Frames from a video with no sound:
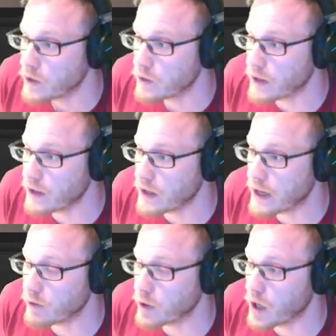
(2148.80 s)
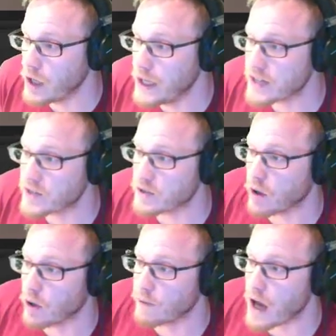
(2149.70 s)
They then have a list
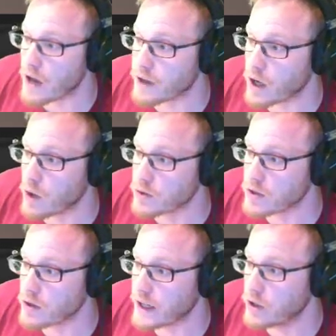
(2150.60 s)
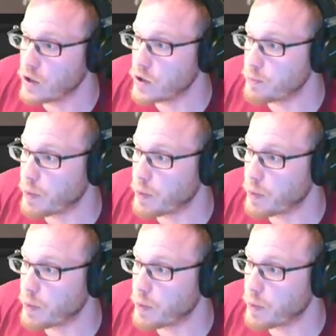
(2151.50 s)
of other goals that they could